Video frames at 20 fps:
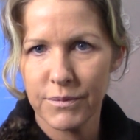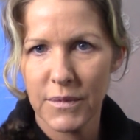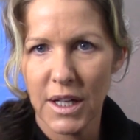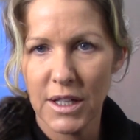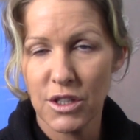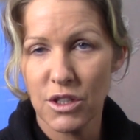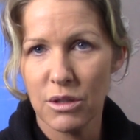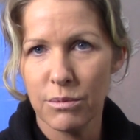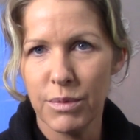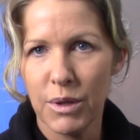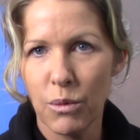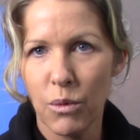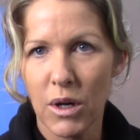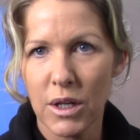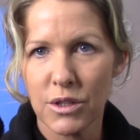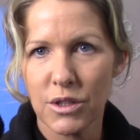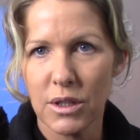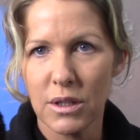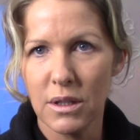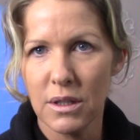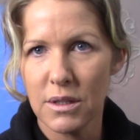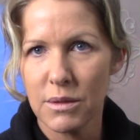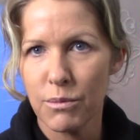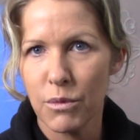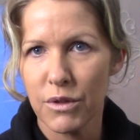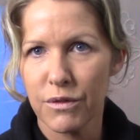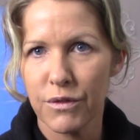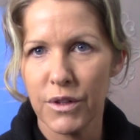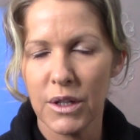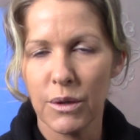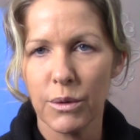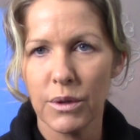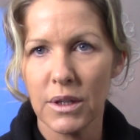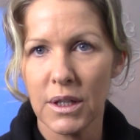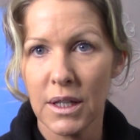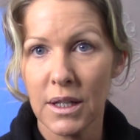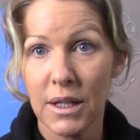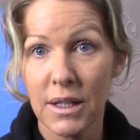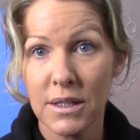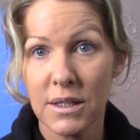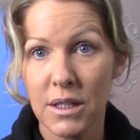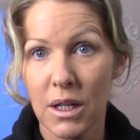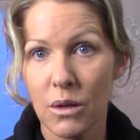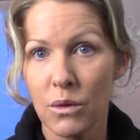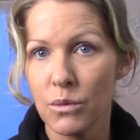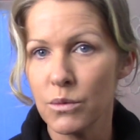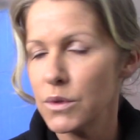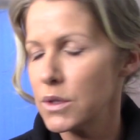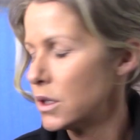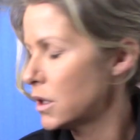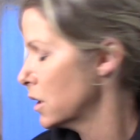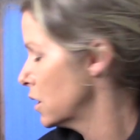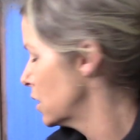I should be washing these more frequently and I don't.